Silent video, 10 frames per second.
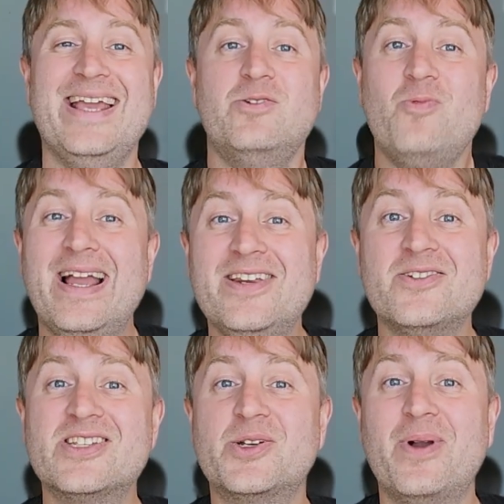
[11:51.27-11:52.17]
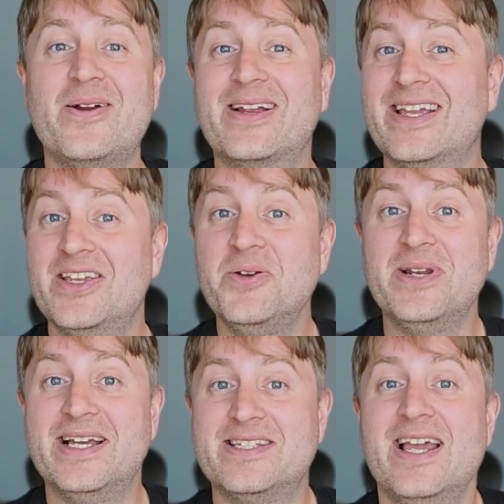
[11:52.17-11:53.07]
And when you're squaring a
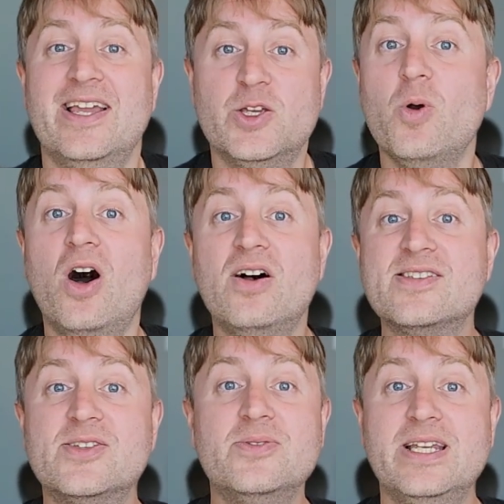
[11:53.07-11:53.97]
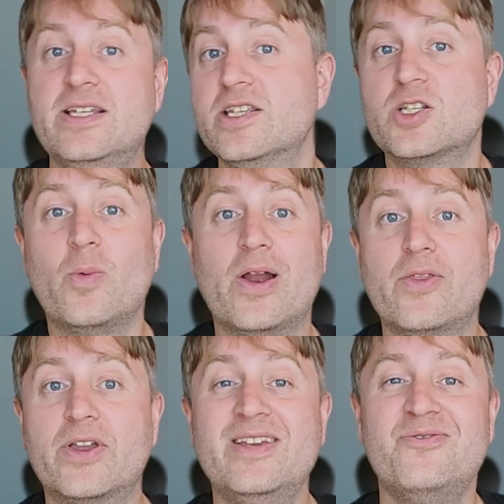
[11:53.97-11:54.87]
unit, you also need to square
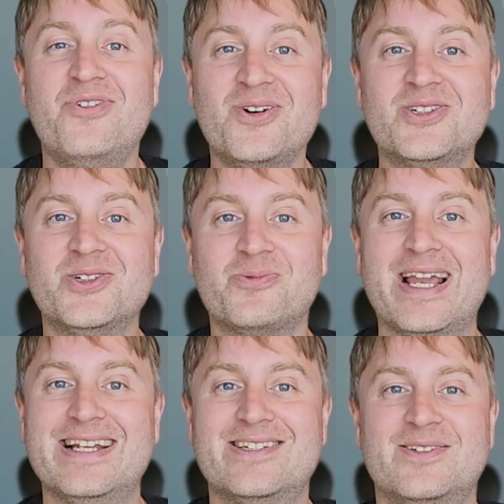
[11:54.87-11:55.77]
the conversion rate.